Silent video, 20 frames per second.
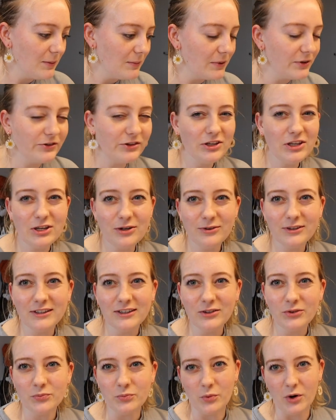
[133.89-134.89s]
But I was like, you know what,
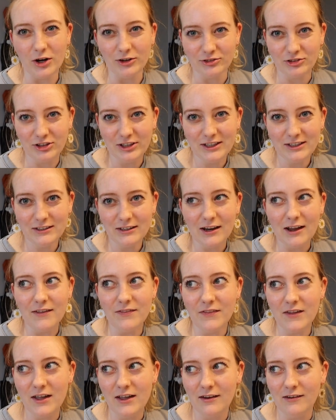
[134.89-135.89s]
let's watch it.
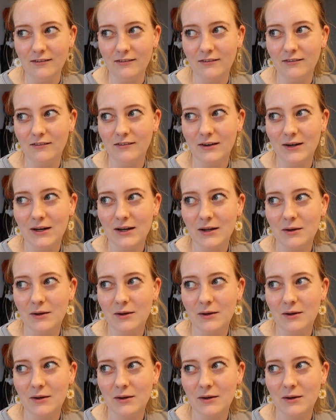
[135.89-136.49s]
And then